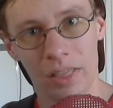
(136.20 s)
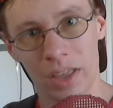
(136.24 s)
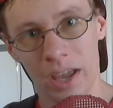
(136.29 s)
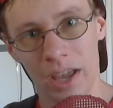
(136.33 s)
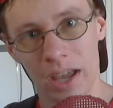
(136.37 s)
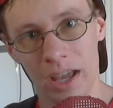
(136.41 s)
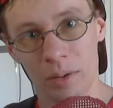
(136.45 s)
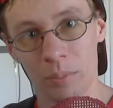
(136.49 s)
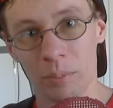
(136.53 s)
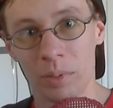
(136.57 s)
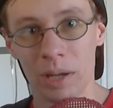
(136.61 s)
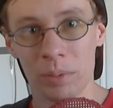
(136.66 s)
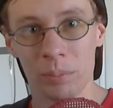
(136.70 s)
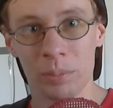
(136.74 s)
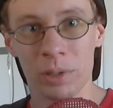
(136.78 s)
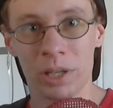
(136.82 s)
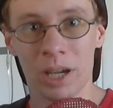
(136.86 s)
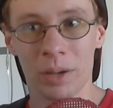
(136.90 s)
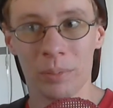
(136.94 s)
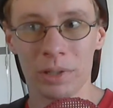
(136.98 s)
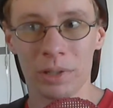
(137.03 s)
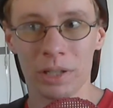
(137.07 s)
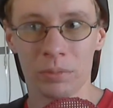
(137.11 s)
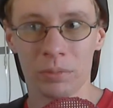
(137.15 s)
that might be
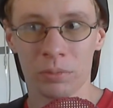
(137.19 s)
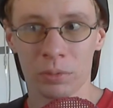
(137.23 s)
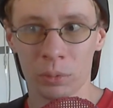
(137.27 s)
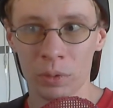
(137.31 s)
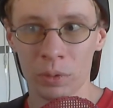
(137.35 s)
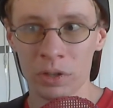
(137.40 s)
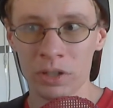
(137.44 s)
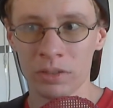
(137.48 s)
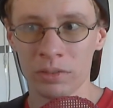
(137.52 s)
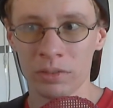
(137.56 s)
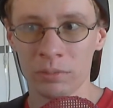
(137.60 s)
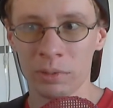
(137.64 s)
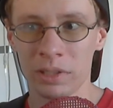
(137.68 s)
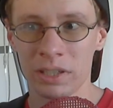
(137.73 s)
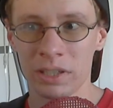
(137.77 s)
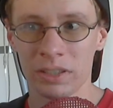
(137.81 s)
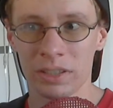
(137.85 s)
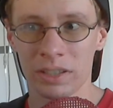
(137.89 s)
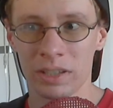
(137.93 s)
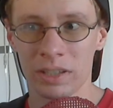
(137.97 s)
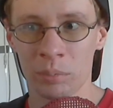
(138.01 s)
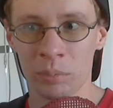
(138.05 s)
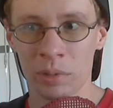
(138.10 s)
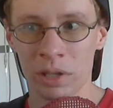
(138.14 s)
coming to fruition
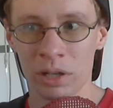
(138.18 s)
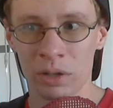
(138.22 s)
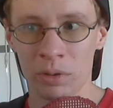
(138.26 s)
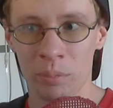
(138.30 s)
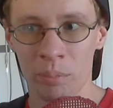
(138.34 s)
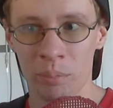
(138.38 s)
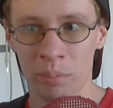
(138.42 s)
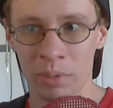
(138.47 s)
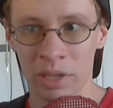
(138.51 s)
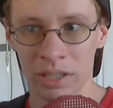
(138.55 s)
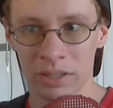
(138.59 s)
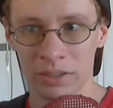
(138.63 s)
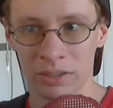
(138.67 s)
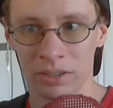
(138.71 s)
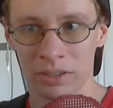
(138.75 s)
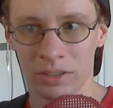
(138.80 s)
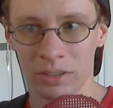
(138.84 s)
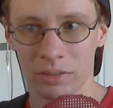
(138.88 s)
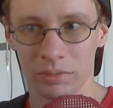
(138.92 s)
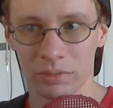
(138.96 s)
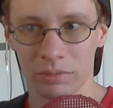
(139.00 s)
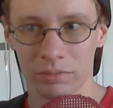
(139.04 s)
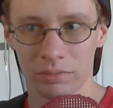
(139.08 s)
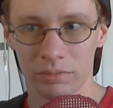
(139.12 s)
because I can better
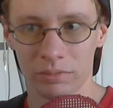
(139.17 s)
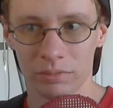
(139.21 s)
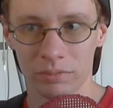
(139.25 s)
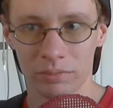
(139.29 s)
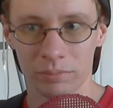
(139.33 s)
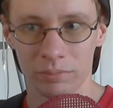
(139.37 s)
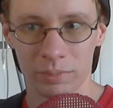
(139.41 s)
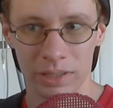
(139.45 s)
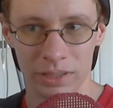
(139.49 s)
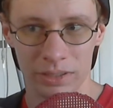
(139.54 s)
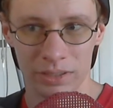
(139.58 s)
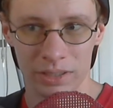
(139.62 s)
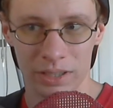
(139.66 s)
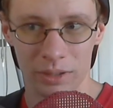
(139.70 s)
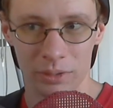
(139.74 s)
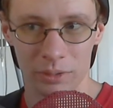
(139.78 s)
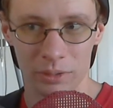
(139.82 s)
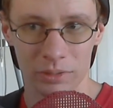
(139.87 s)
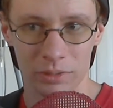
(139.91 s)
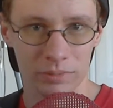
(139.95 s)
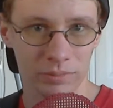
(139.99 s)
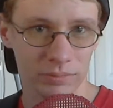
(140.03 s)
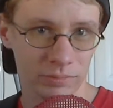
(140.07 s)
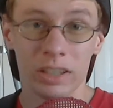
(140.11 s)
mix my
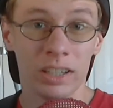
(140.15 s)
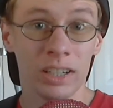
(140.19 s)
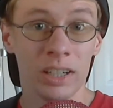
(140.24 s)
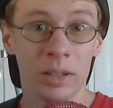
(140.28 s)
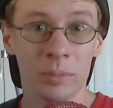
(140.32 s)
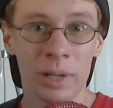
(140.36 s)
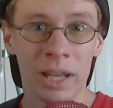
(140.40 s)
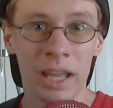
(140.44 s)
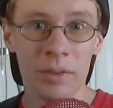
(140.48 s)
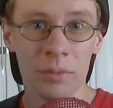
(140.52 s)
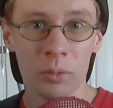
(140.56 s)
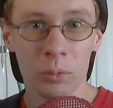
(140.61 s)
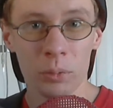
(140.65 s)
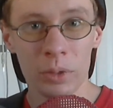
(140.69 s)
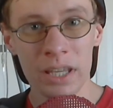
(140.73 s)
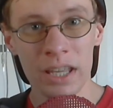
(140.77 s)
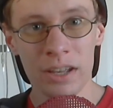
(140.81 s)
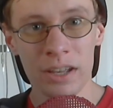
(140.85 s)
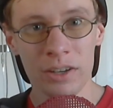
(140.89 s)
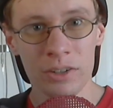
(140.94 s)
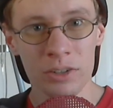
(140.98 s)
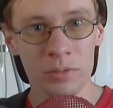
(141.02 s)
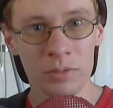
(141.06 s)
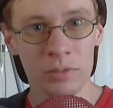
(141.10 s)
sound. Um, I have a
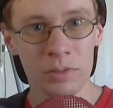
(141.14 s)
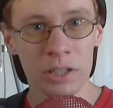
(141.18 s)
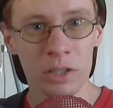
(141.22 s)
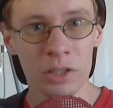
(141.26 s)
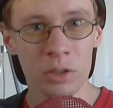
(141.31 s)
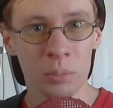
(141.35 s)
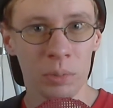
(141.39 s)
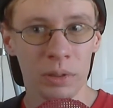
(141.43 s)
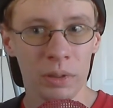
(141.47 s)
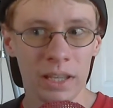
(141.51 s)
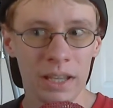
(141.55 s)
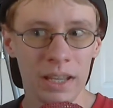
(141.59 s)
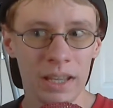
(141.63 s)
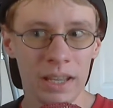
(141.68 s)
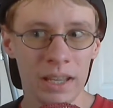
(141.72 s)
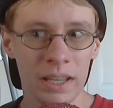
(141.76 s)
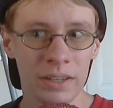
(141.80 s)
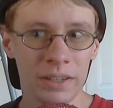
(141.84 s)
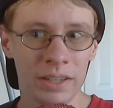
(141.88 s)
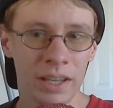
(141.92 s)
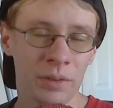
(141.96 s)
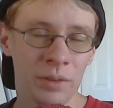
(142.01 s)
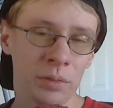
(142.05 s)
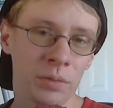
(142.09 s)
reaction video
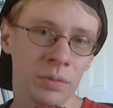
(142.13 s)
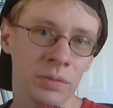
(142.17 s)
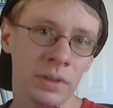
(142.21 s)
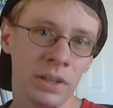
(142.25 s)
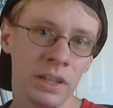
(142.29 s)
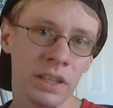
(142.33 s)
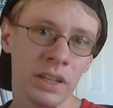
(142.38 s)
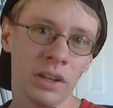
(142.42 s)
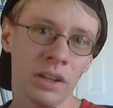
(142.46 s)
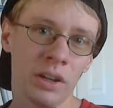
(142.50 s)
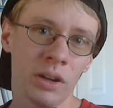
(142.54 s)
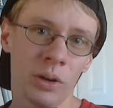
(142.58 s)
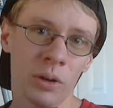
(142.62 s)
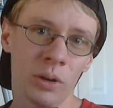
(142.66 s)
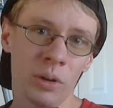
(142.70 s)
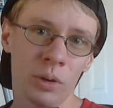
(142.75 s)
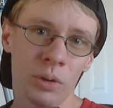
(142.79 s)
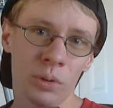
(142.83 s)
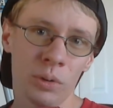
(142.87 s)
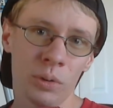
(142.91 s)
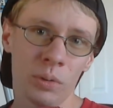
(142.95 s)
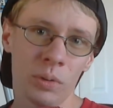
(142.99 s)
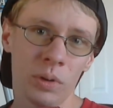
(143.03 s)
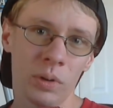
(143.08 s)
planned. I have a
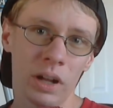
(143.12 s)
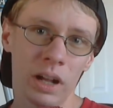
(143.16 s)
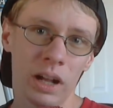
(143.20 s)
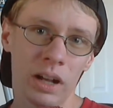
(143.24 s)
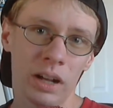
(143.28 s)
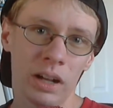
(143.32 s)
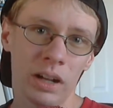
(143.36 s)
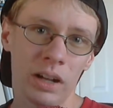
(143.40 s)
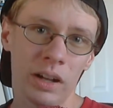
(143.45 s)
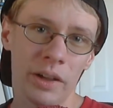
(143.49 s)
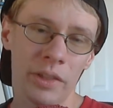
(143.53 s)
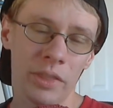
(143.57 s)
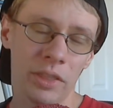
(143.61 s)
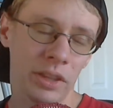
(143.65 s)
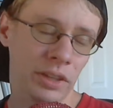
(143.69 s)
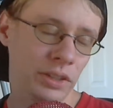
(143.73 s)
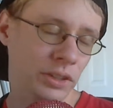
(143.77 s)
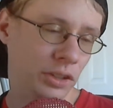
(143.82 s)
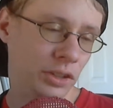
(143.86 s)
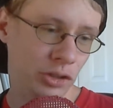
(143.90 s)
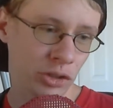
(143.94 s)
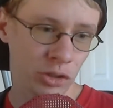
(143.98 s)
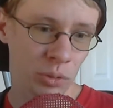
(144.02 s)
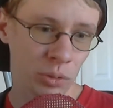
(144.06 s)
video uh,
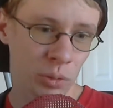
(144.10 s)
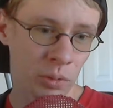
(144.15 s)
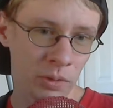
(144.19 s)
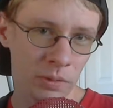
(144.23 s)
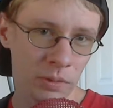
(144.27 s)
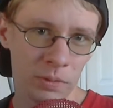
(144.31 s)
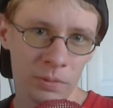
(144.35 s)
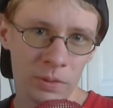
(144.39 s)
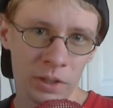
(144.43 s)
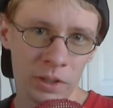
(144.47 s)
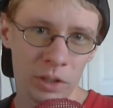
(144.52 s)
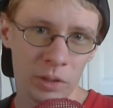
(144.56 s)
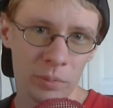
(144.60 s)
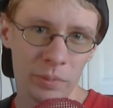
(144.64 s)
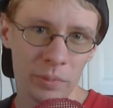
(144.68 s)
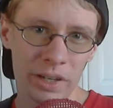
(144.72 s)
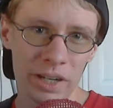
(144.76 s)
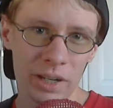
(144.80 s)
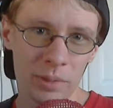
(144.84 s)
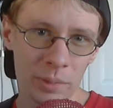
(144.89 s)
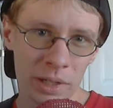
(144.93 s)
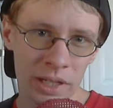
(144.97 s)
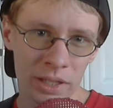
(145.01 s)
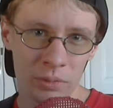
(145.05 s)
that's a short film
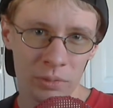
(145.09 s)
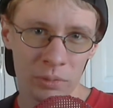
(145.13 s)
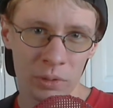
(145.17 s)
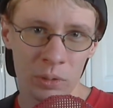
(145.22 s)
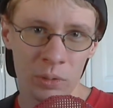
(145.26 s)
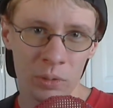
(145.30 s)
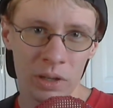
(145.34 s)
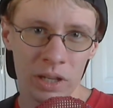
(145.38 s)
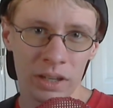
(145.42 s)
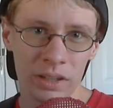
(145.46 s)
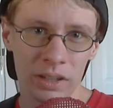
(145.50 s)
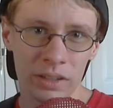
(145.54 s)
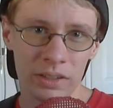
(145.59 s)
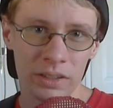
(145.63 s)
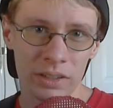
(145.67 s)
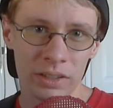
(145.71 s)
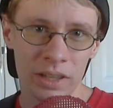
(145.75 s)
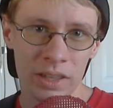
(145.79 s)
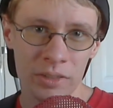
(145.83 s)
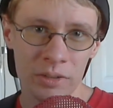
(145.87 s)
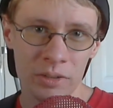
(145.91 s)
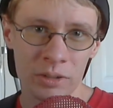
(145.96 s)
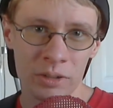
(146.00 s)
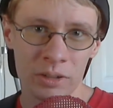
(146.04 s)
that I might throw a cut
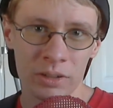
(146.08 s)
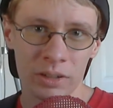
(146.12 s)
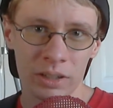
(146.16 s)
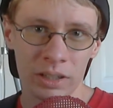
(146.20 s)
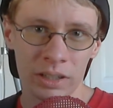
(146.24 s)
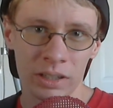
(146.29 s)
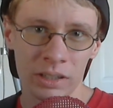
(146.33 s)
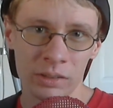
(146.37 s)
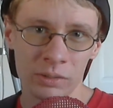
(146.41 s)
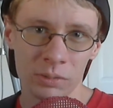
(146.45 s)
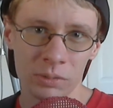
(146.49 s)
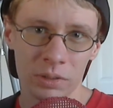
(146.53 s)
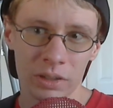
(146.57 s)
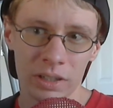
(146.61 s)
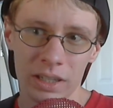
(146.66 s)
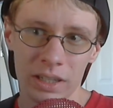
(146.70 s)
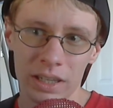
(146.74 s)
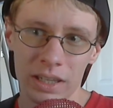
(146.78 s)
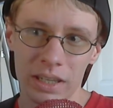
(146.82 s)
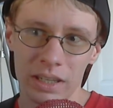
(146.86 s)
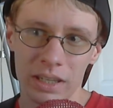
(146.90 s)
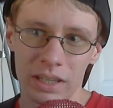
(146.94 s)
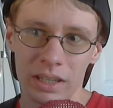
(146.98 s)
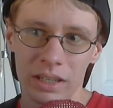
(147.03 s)
together of.
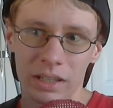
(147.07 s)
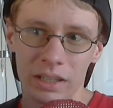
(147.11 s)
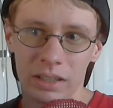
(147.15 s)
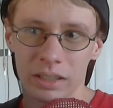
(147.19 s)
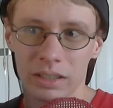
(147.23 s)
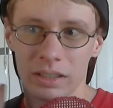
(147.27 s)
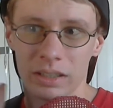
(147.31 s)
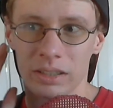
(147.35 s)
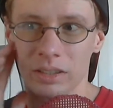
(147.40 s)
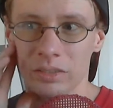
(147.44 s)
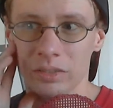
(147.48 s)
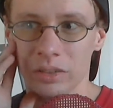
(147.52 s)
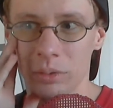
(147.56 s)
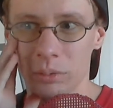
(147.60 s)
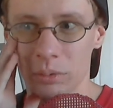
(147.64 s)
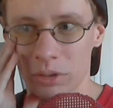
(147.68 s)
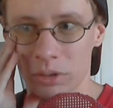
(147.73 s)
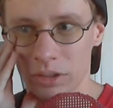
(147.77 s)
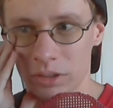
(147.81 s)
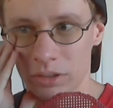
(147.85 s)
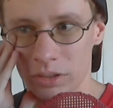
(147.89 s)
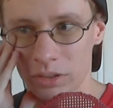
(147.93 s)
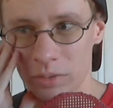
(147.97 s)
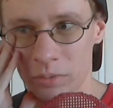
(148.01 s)
Um, I
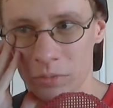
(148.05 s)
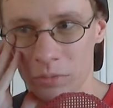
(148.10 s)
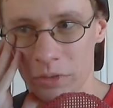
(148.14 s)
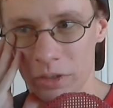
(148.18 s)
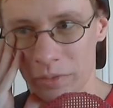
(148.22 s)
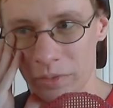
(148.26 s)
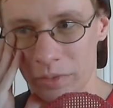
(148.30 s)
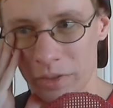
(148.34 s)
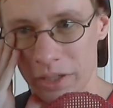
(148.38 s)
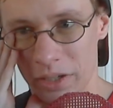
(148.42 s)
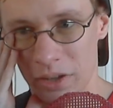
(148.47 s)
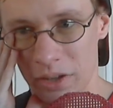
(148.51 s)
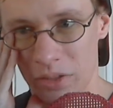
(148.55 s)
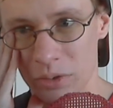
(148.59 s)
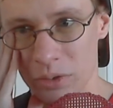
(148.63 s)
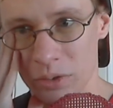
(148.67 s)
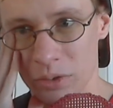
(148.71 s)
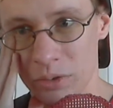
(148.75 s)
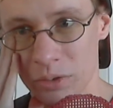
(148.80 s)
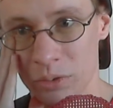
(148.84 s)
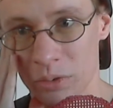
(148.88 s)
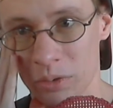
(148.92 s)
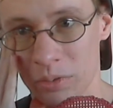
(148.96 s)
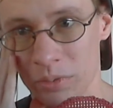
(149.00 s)
was involved in
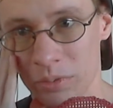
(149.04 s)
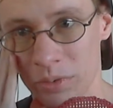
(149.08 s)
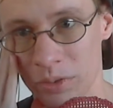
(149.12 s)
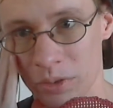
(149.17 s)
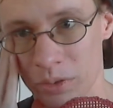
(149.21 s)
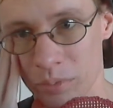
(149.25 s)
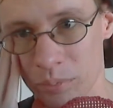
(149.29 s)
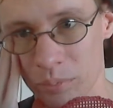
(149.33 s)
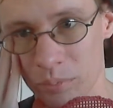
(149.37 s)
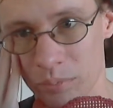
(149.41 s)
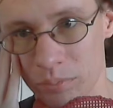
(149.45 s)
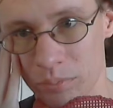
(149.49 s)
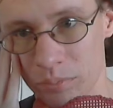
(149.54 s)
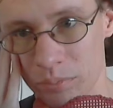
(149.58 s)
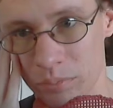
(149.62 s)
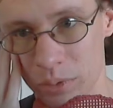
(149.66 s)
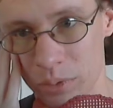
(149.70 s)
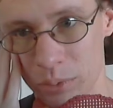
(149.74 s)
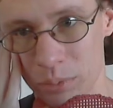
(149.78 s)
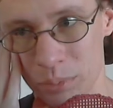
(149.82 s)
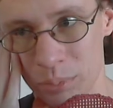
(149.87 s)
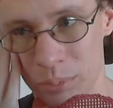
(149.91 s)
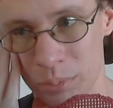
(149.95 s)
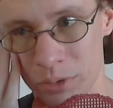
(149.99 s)
another short film
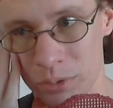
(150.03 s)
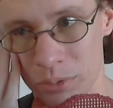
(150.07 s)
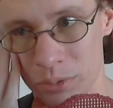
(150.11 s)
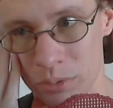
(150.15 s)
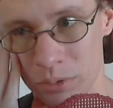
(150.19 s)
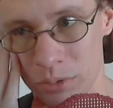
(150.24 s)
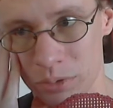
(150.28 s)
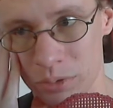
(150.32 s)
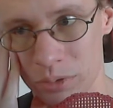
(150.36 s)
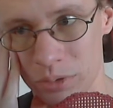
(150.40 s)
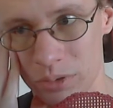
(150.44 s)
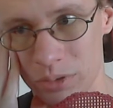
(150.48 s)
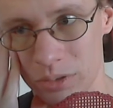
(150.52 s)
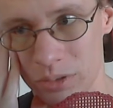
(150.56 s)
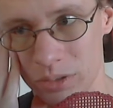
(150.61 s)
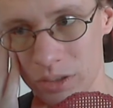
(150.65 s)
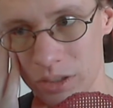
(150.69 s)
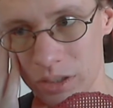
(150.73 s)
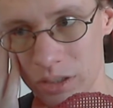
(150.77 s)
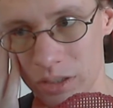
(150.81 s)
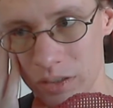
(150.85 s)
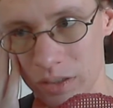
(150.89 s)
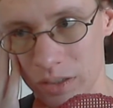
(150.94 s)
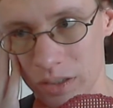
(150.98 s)
that was produced
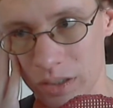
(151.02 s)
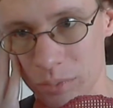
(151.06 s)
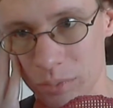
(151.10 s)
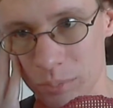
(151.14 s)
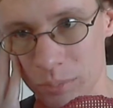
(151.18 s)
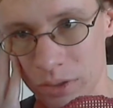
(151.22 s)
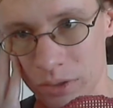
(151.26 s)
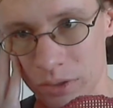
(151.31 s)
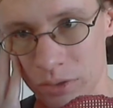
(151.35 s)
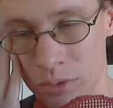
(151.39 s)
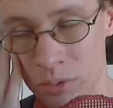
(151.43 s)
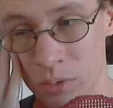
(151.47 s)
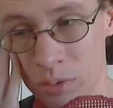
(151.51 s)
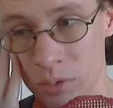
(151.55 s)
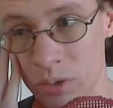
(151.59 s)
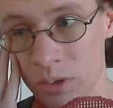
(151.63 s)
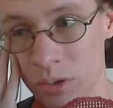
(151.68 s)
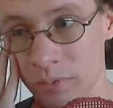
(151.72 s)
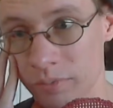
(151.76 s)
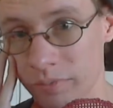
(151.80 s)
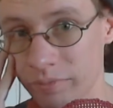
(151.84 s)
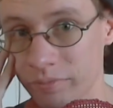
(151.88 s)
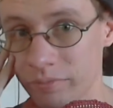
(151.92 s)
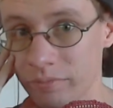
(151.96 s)
at my
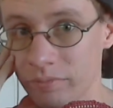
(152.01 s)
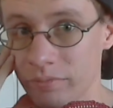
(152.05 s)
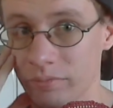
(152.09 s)
school,